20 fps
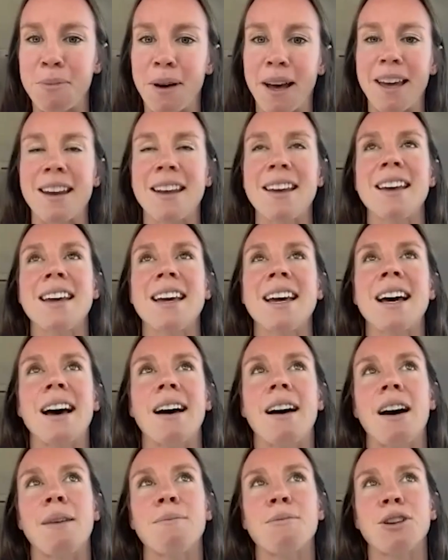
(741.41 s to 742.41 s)
but
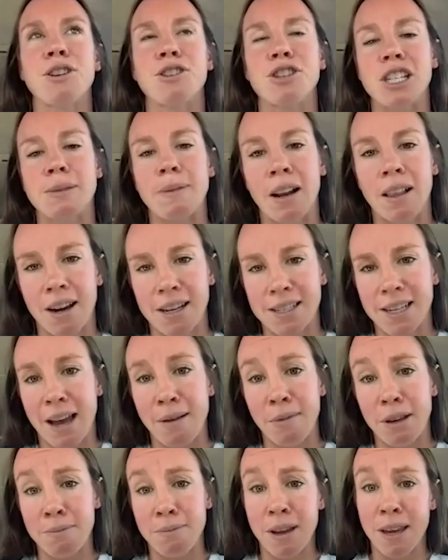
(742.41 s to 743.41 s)
she spent a lot of
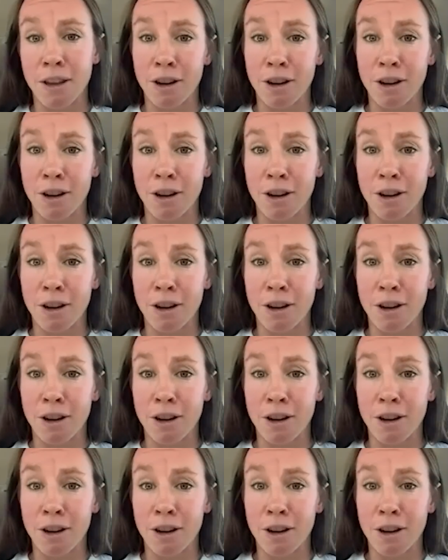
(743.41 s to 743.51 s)
time with me.